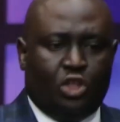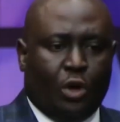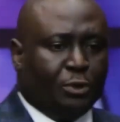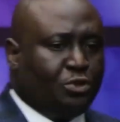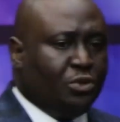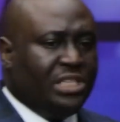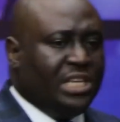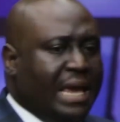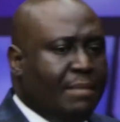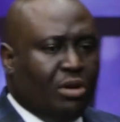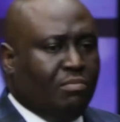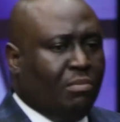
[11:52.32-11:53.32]
The opportunity
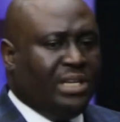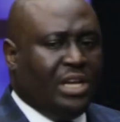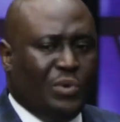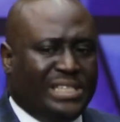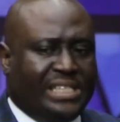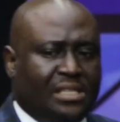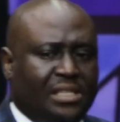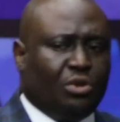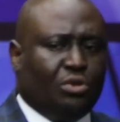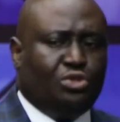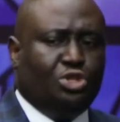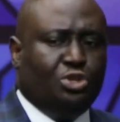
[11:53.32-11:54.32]
came on Monday, we sealed
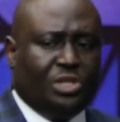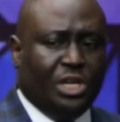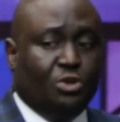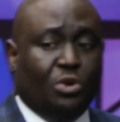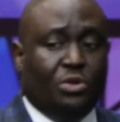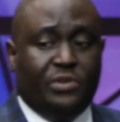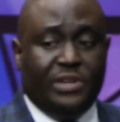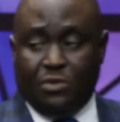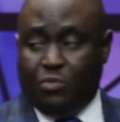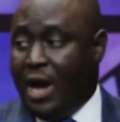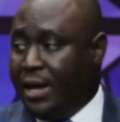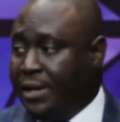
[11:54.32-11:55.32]
it on Tuesday. You know the
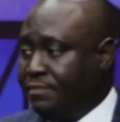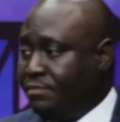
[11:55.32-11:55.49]
reason why?